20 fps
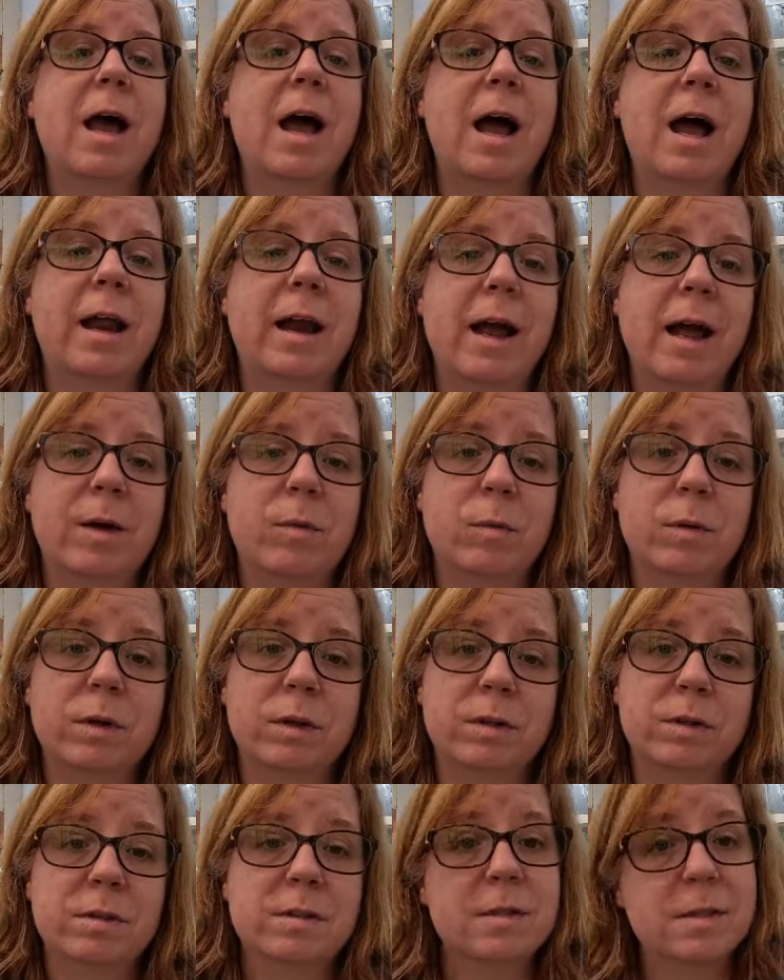and I
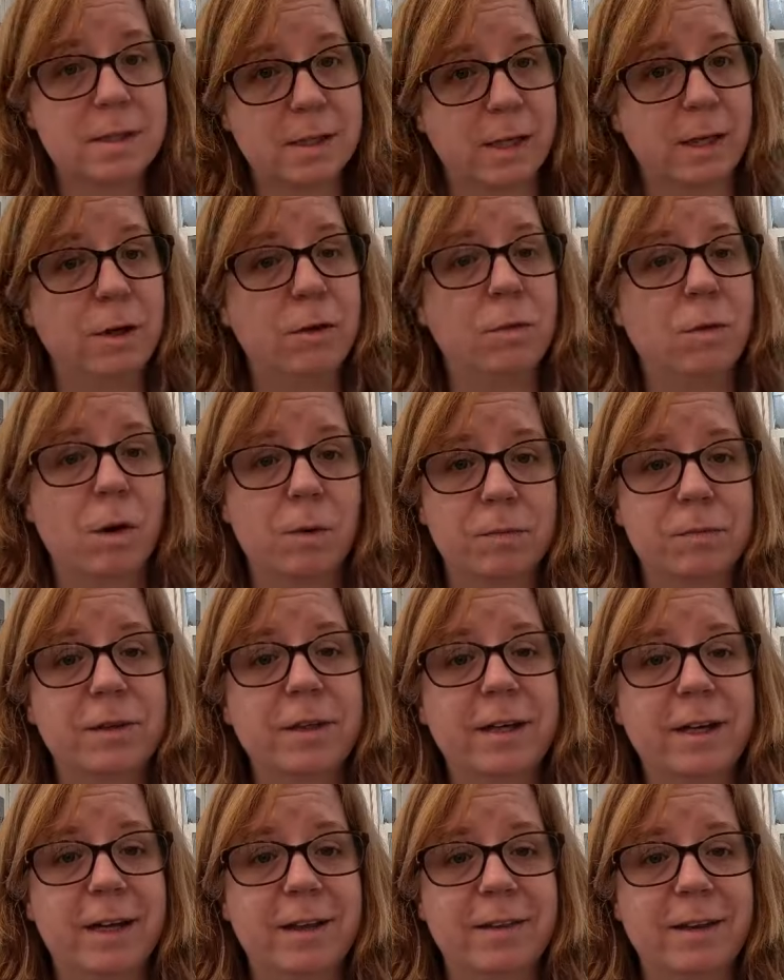will see you
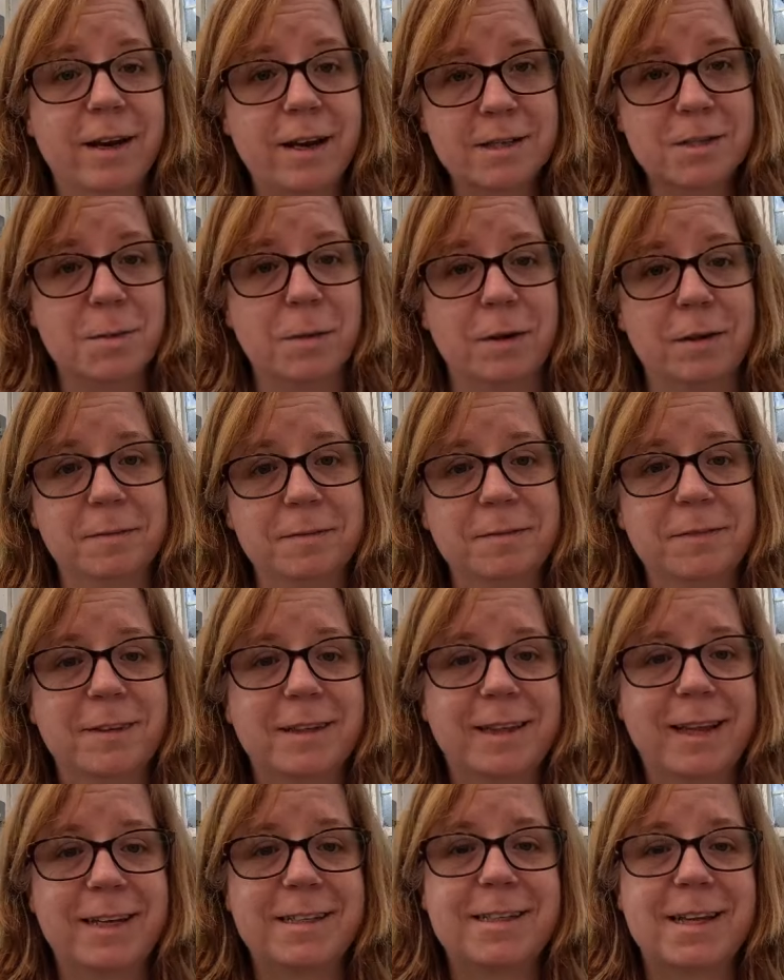hopefully in the next one.
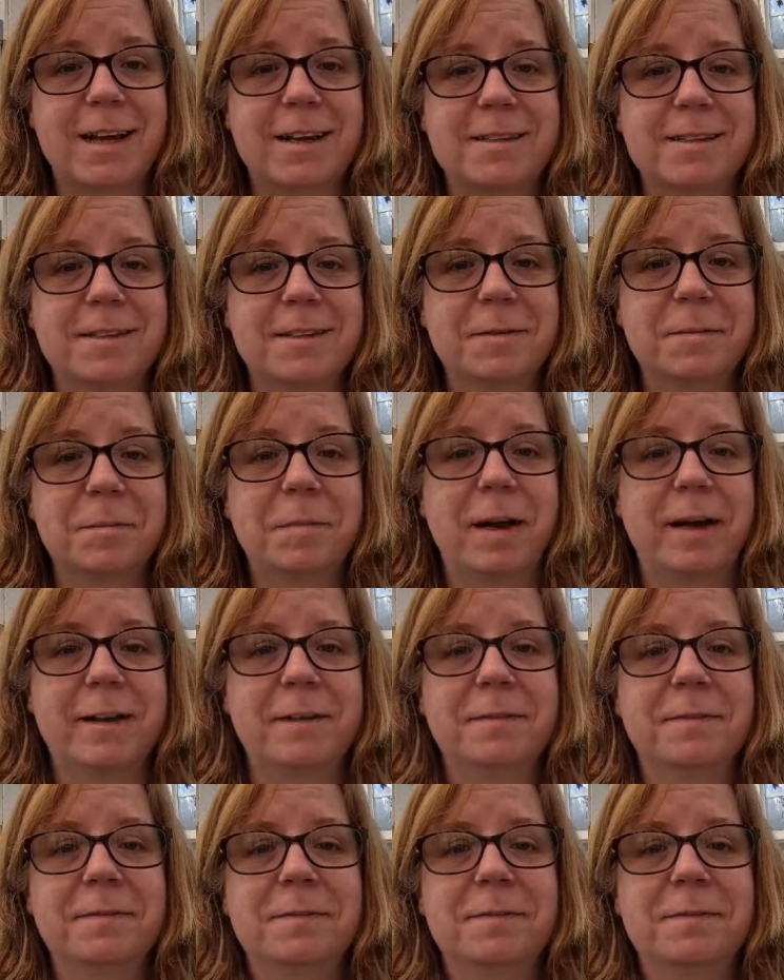Thanks guys. Bye.